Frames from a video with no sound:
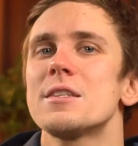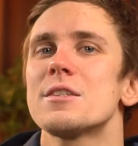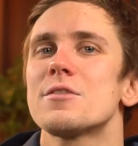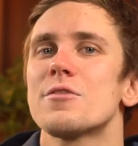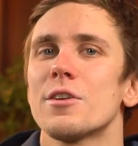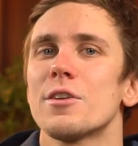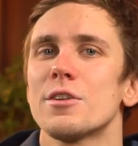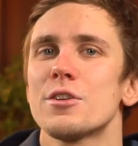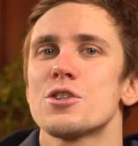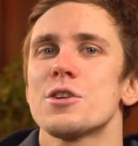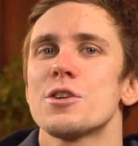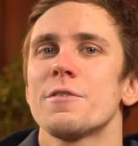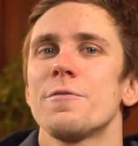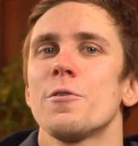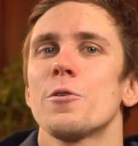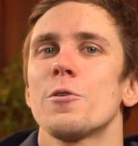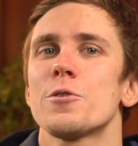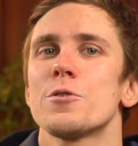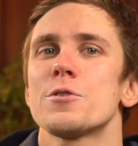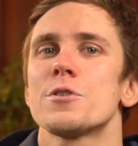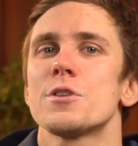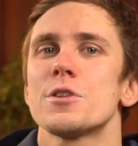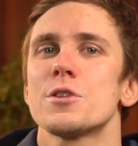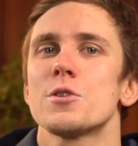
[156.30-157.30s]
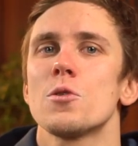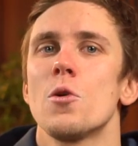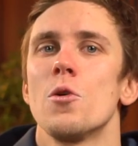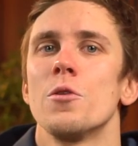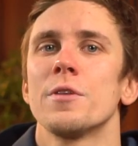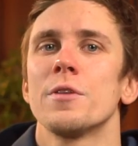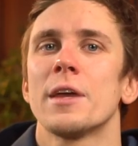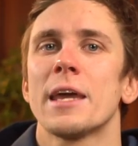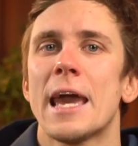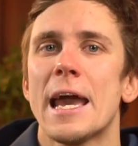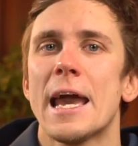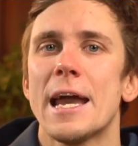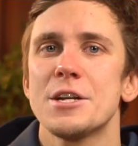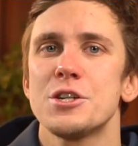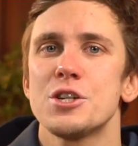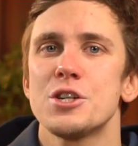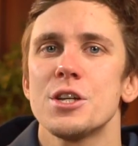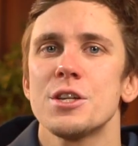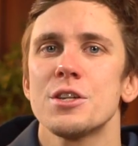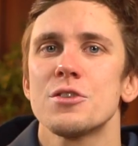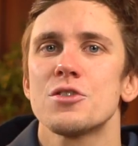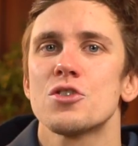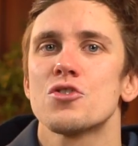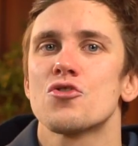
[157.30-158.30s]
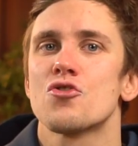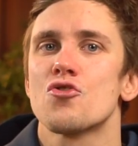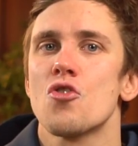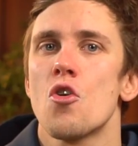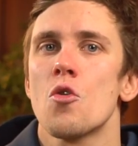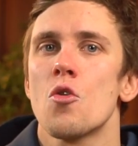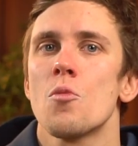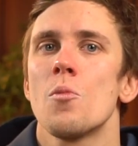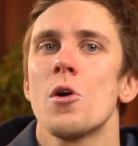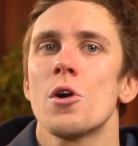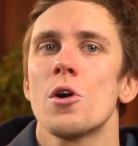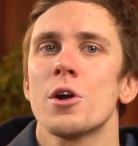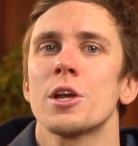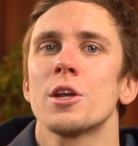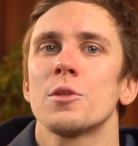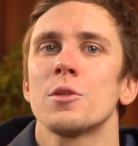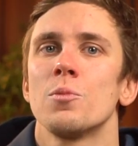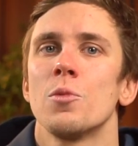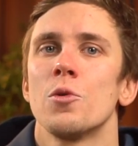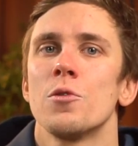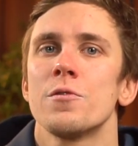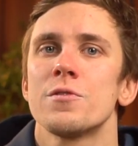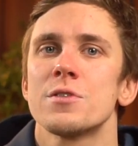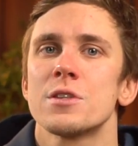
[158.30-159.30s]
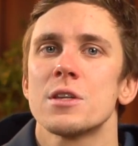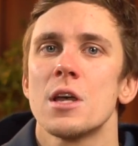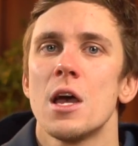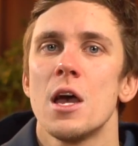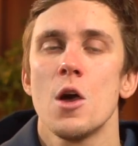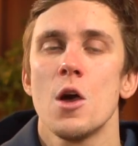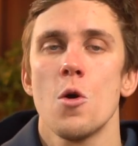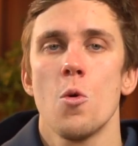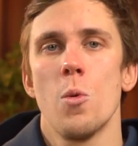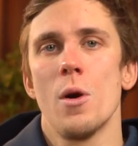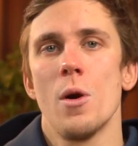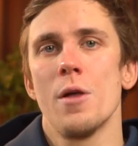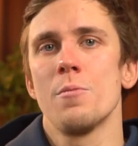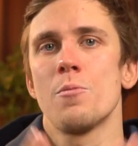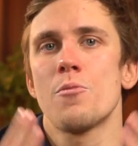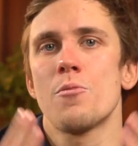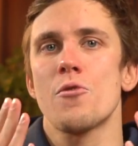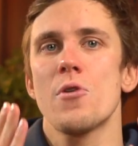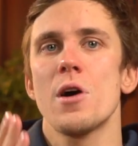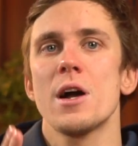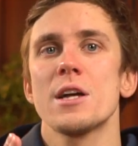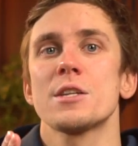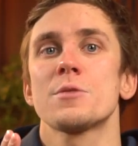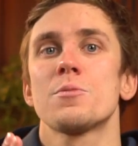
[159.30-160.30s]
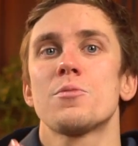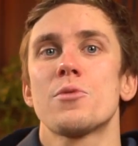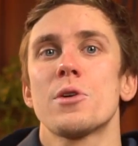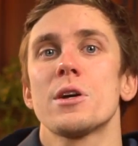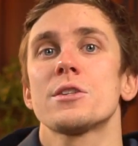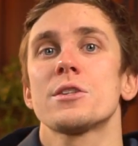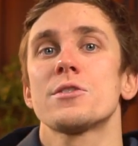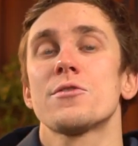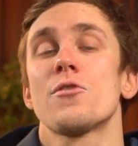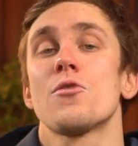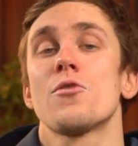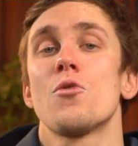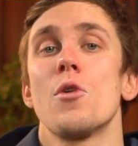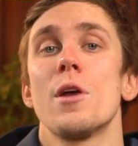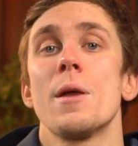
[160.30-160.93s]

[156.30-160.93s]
strategy focuses on catching strong market moves when price breaks through